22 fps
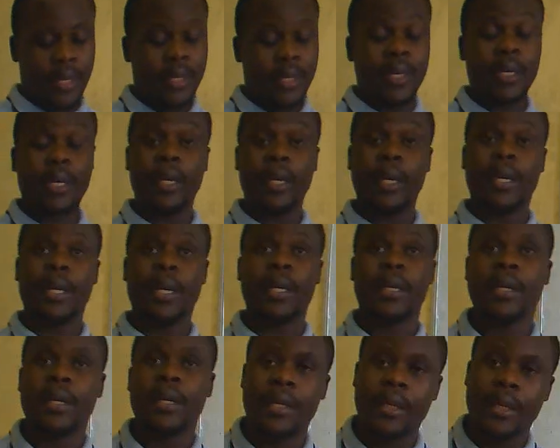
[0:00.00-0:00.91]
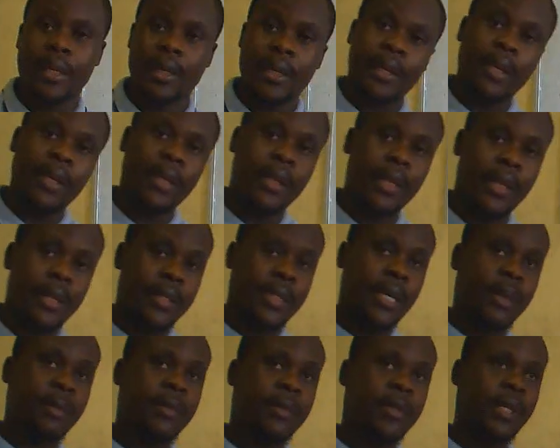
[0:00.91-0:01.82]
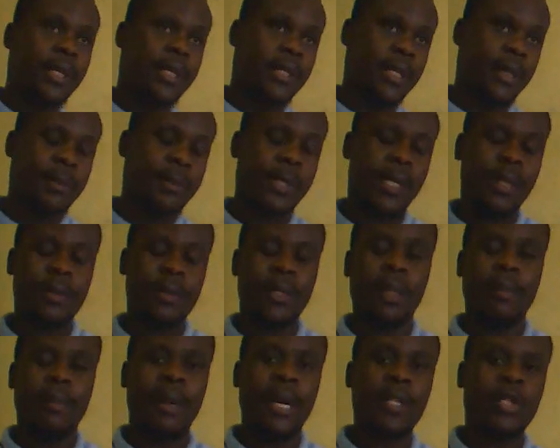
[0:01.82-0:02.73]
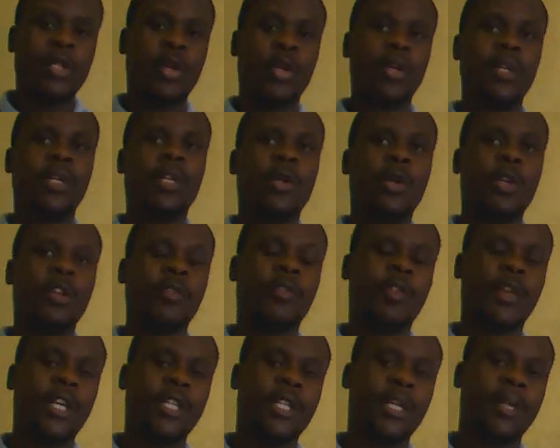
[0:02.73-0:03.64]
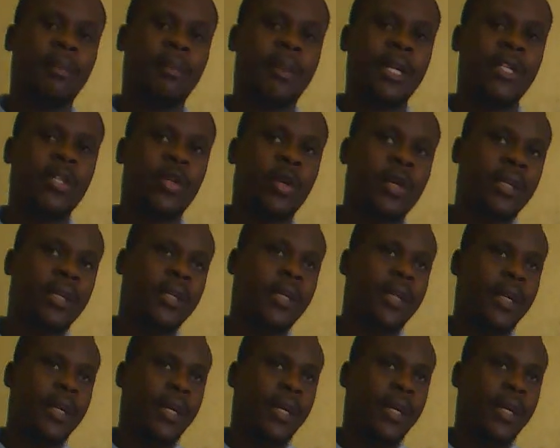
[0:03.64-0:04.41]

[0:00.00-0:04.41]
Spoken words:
click the subscription button, notification button,